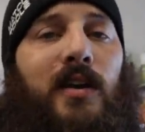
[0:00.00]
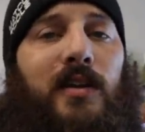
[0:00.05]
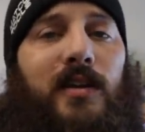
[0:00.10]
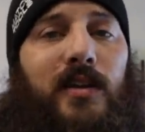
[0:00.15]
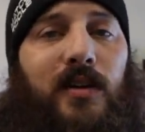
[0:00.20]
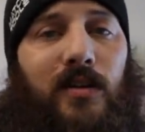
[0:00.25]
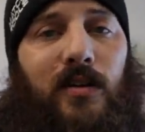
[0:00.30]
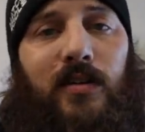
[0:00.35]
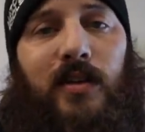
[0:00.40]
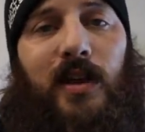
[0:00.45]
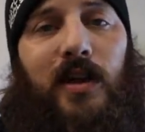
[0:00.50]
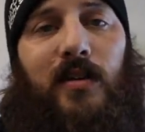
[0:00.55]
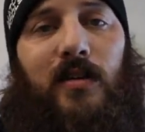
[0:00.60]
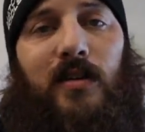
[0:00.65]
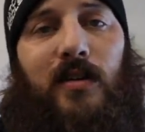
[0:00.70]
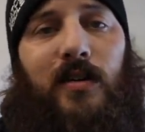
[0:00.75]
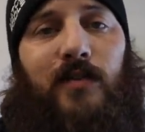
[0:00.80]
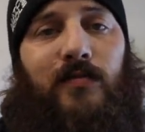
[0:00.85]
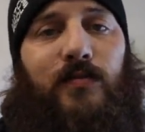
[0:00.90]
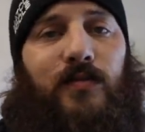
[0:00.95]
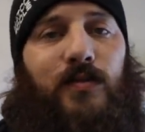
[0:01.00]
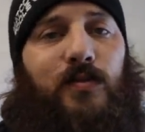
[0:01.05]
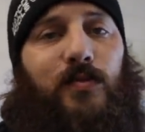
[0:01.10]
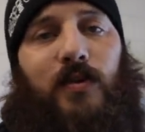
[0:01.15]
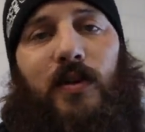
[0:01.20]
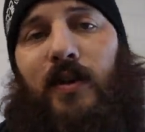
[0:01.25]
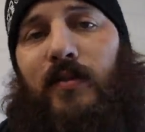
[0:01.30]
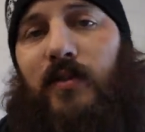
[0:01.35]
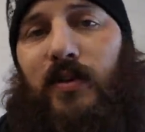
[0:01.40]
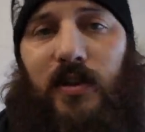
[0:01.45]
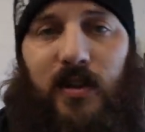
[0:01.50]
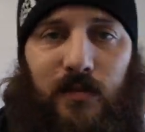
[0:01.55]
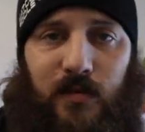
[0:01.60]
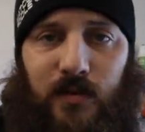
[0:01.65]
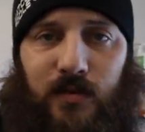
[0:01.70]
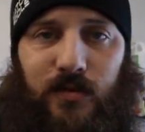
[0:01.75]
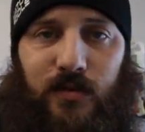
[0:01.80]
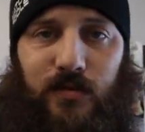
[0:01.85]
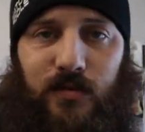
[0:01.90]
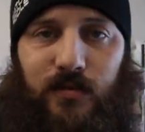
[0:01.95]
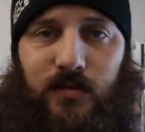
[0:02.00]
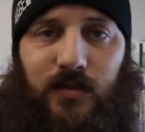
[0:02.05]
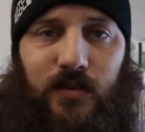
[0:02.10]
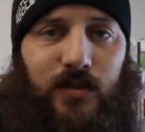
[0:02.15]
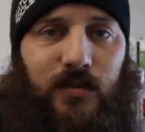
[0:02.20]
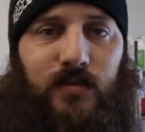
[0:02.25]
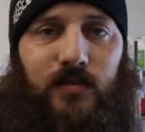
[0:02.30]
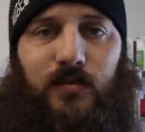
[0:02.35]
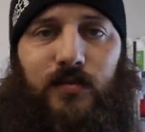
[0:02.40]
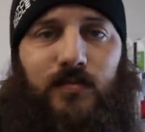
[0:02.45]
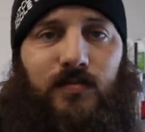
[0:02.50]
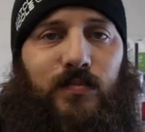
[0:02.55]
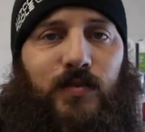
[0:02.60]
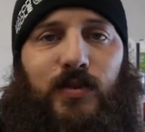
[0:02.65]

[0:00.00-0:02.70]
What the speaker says: get all that off with whatever chemical you